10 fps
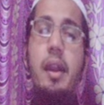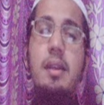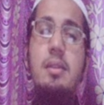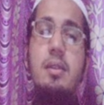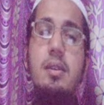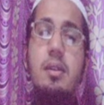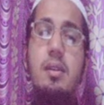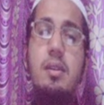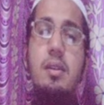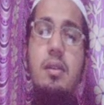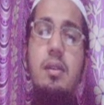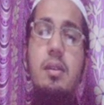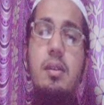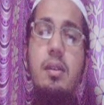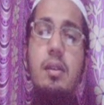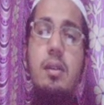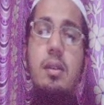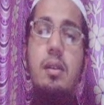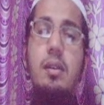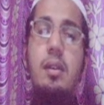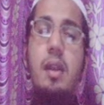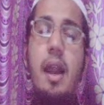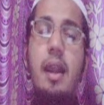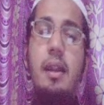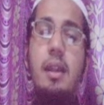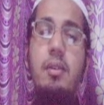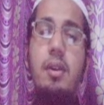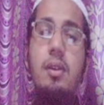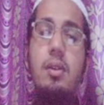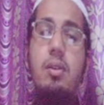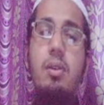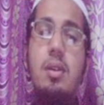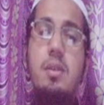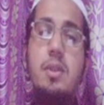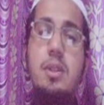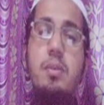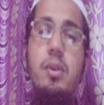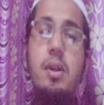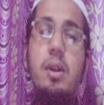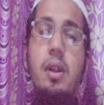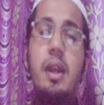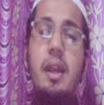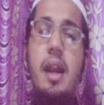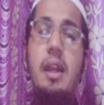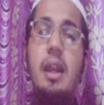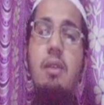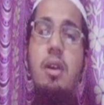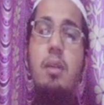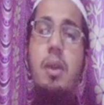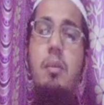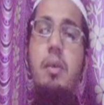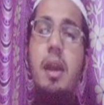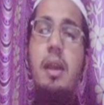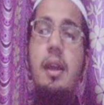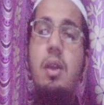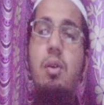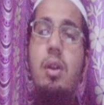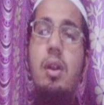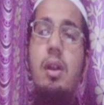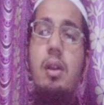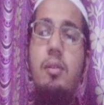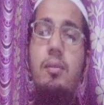is cantilever, not simply supported. A cantilever beam carrying a UDL